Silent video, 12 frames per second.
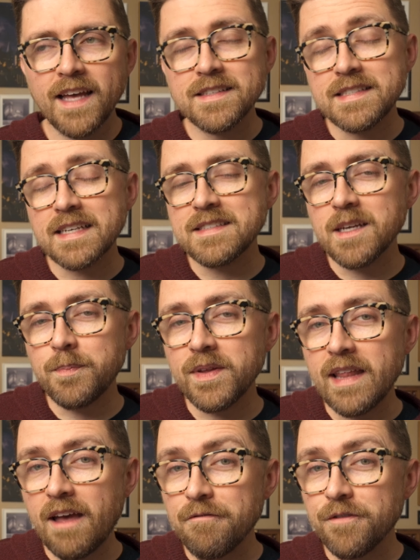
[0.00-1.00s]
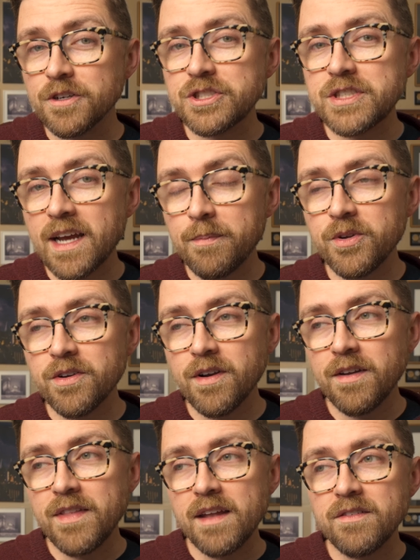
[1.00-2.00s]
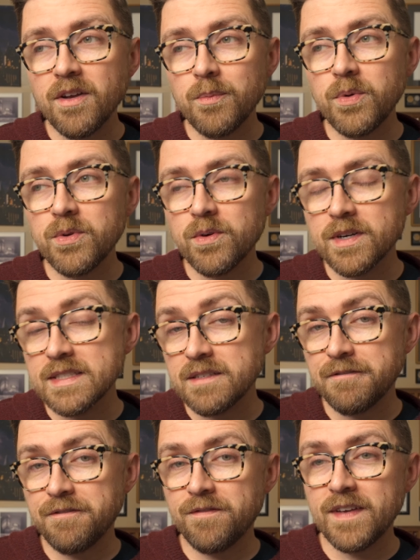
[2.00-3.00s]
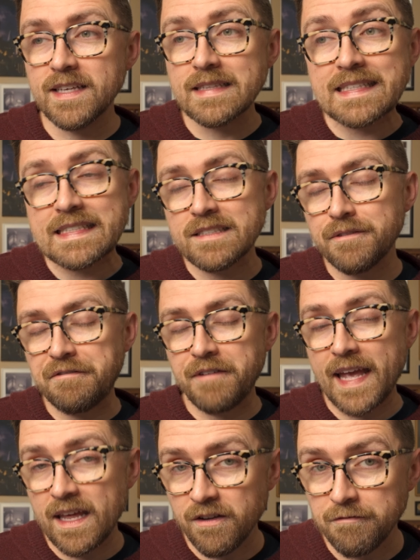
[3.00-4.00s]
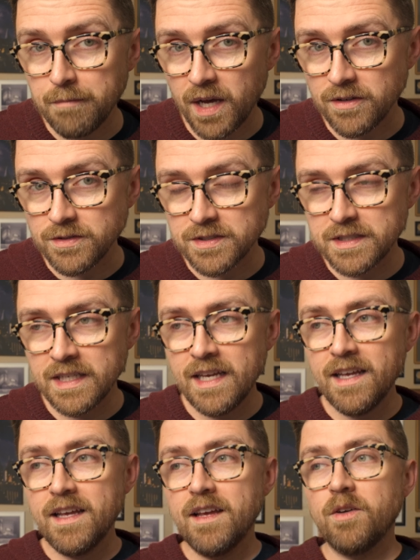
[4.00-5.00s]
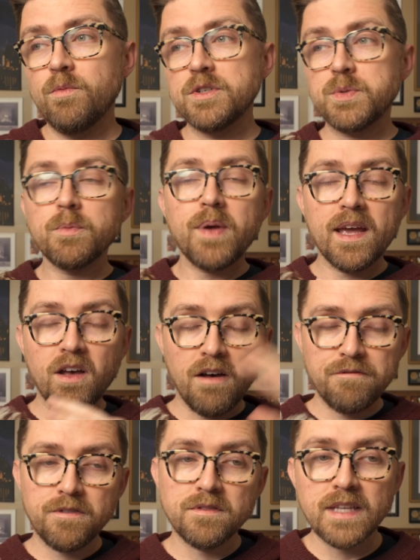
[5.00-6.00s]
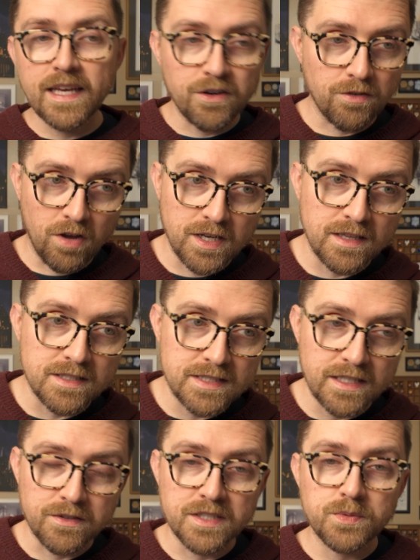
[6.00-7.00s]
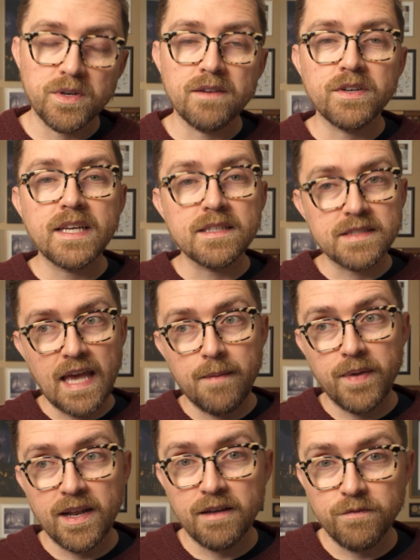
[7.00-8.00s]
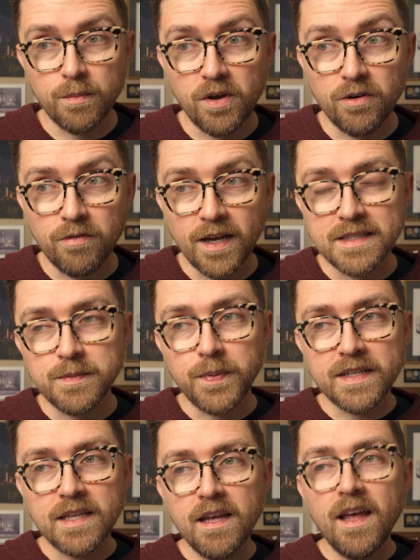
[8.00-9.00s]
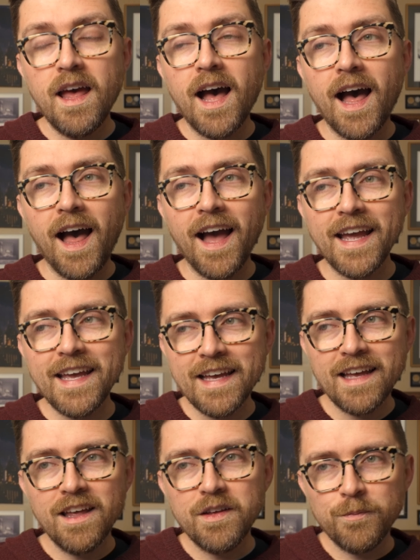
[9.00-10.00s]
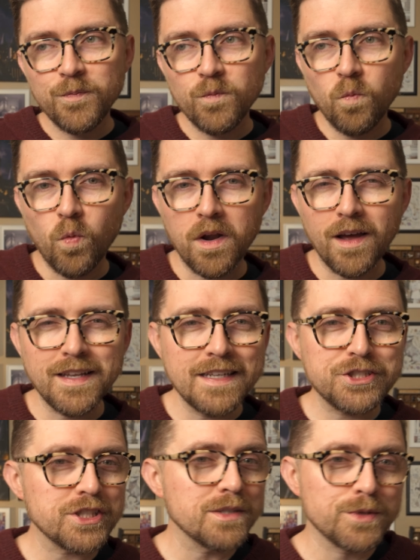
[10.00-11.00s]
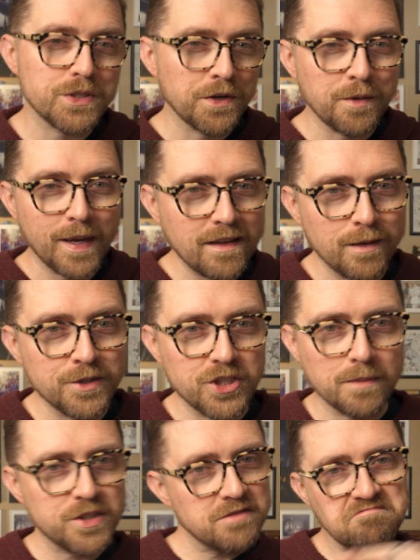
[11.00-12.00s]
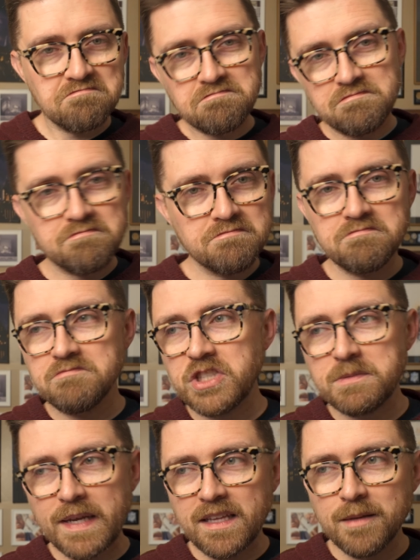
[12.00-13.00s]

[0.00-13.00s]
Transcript: sets up in that first chapter that Dumbledore is at least a fan of Muggles, which would pay off later on in the series whenever he is campaigning for Muggle rights. But I initially was going to make lemon drops. Just make